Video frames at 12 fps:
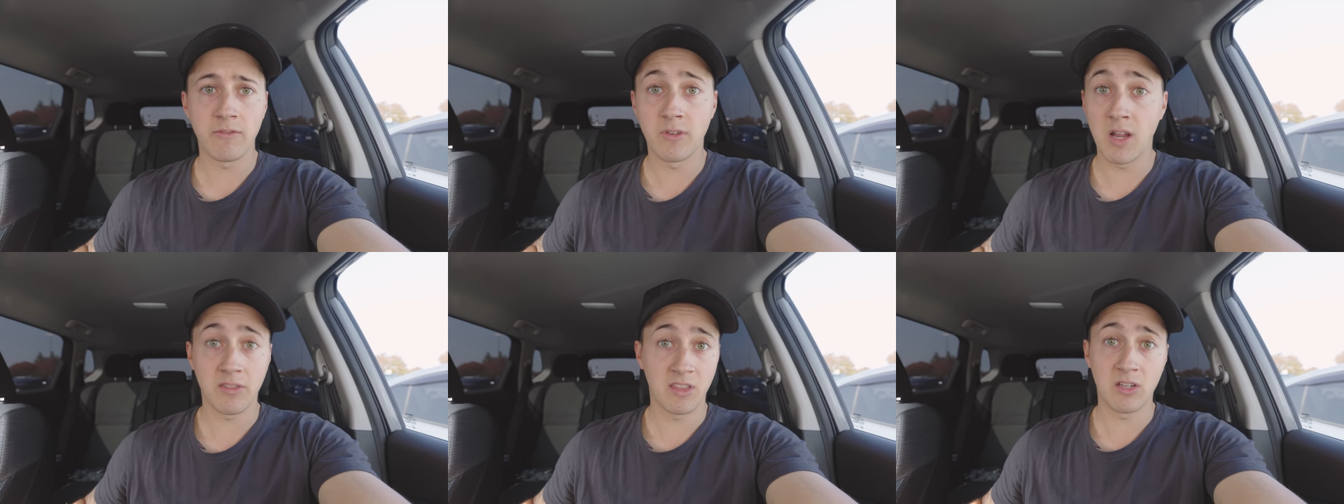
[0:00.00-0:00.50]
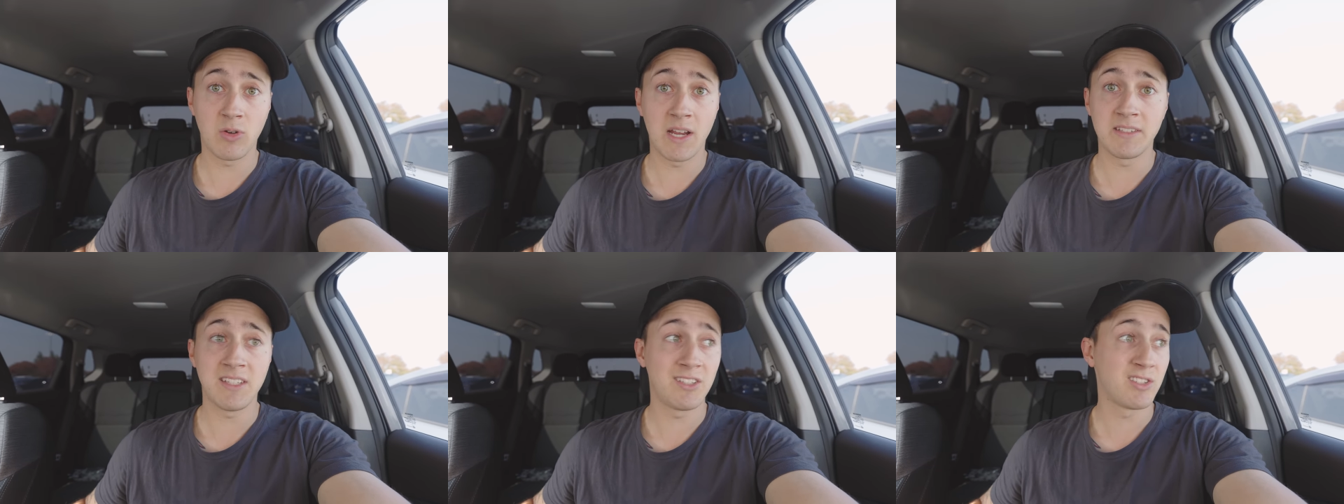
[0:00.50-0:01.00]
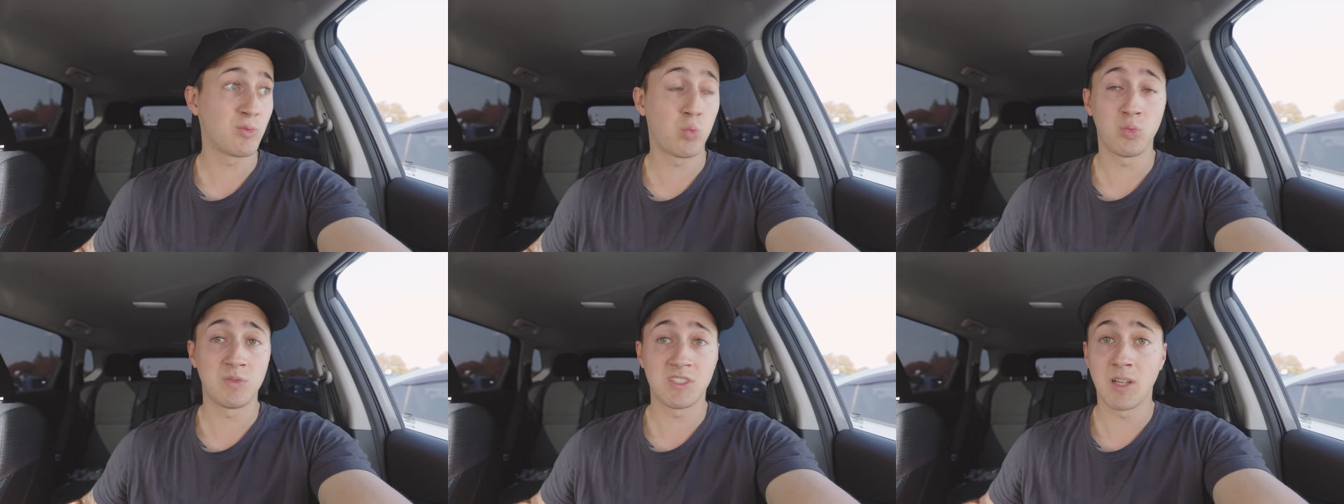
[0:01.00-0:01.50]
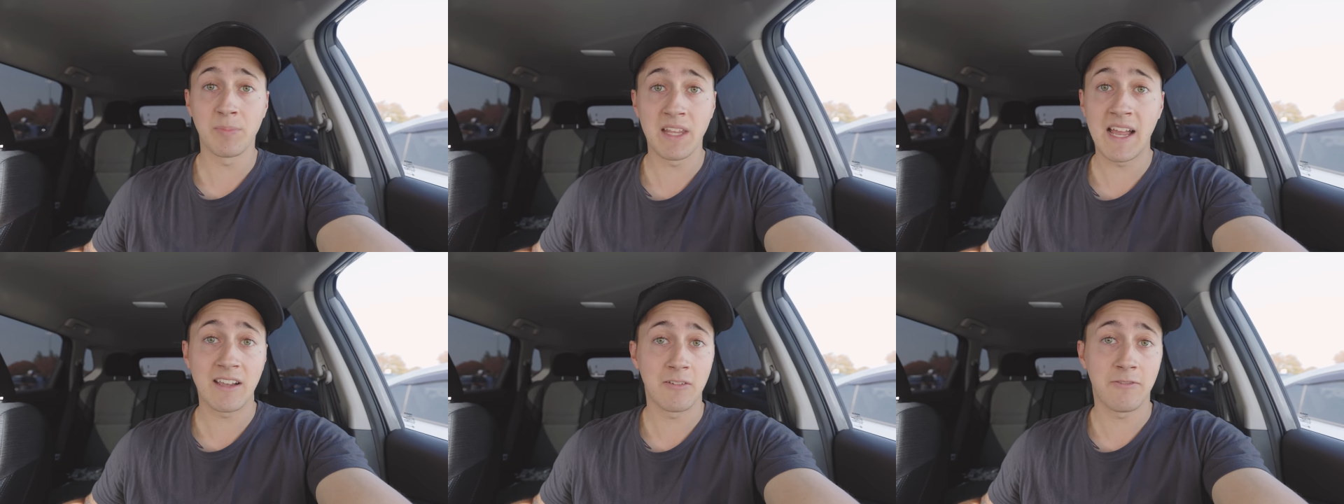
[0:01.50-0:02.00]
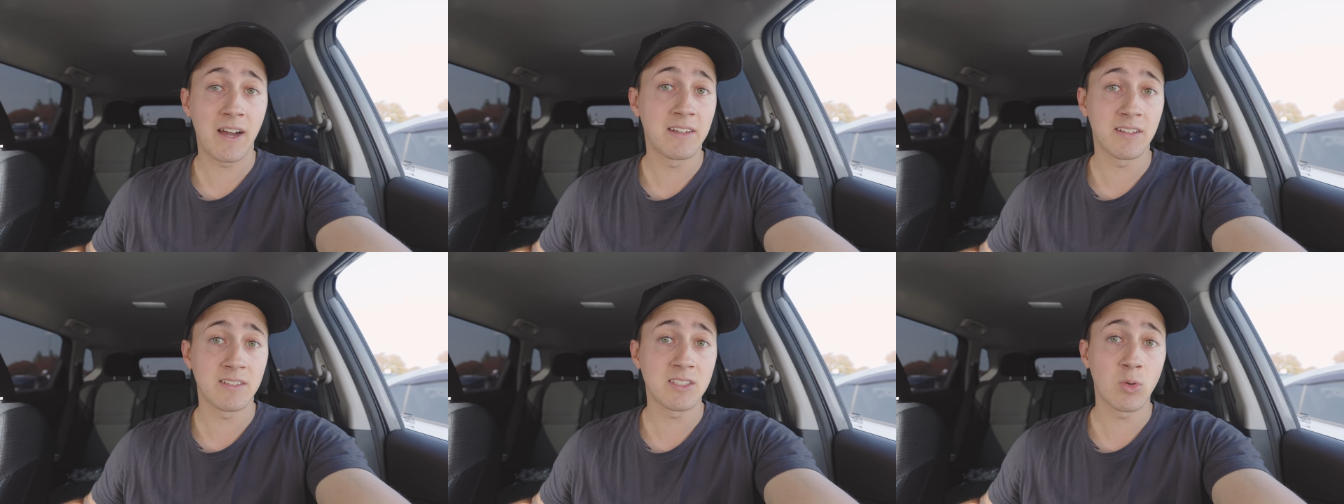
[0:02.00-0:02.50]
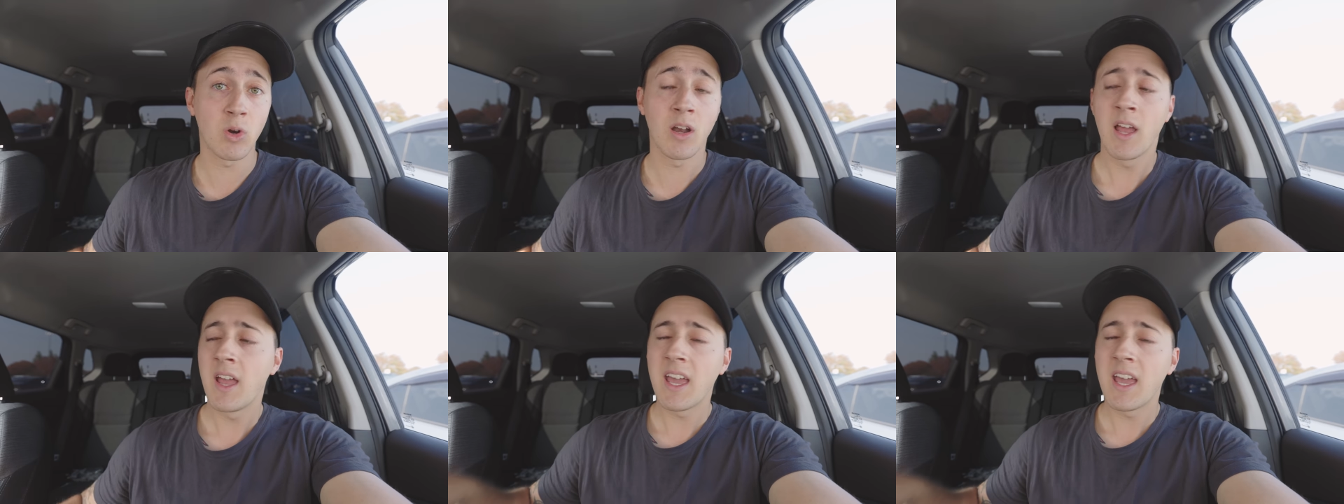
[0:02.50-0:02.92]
Nothing crazy, just something I could find in store.